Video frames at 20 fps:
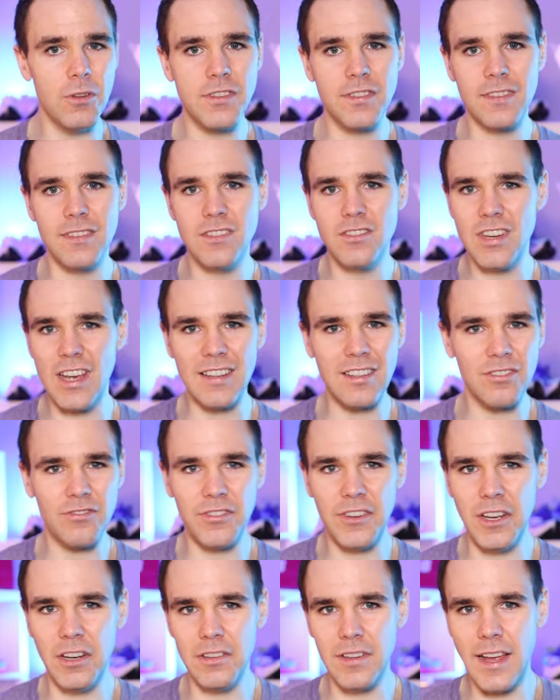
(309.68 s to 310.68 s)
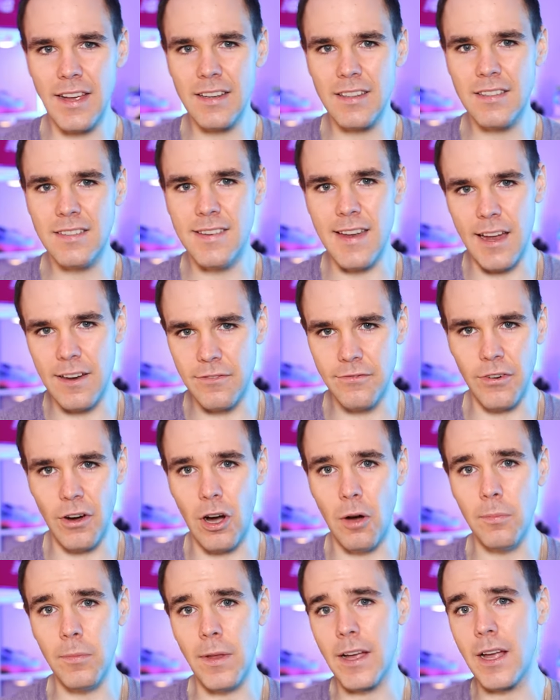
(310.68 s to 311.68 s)
would just feel like dead
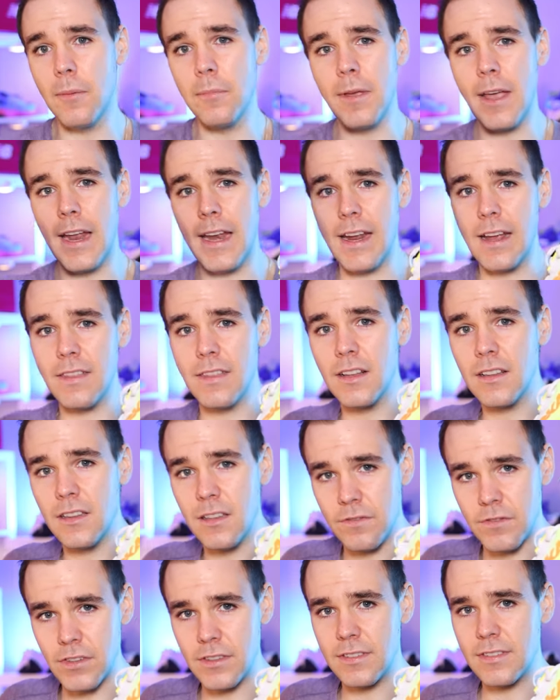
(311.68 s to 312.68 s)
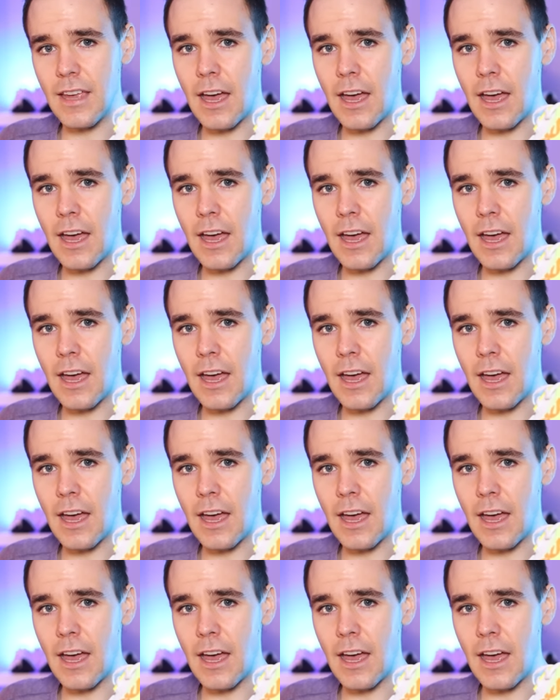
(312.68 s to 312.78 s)
foam like I'm getting in the Clifton